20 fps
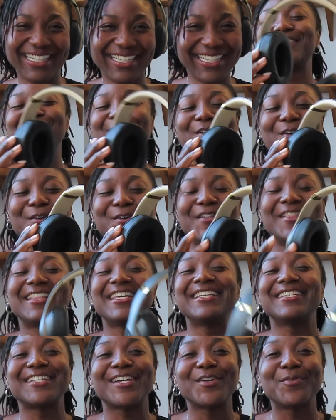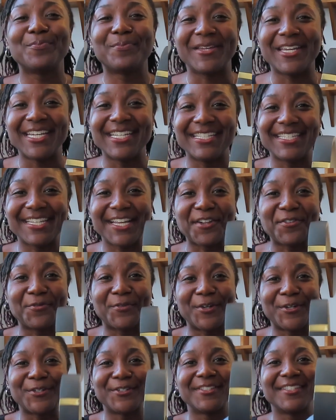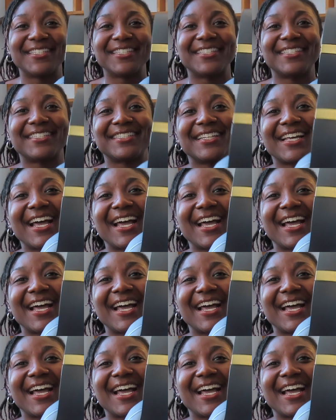So these are Beats headphones.